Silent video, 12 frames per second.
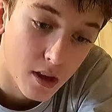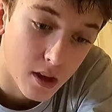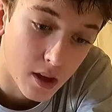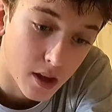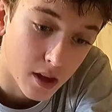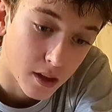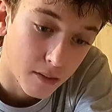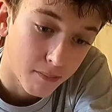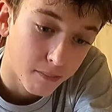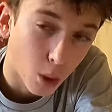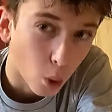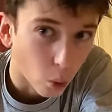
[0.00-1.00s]
uh,
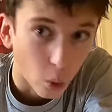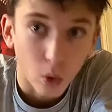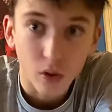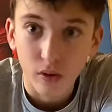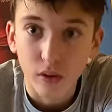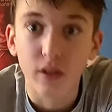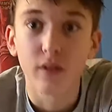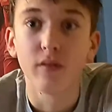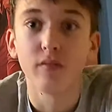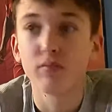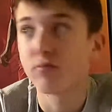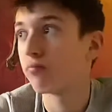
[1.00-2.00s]
more than
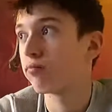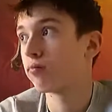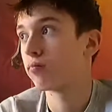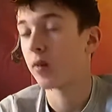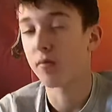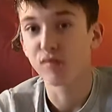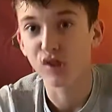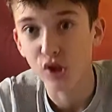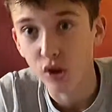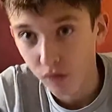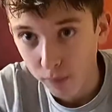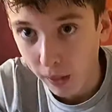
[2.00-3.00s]
a
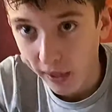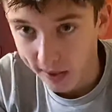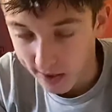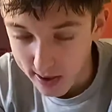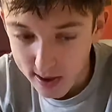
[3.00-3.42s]
reserve player,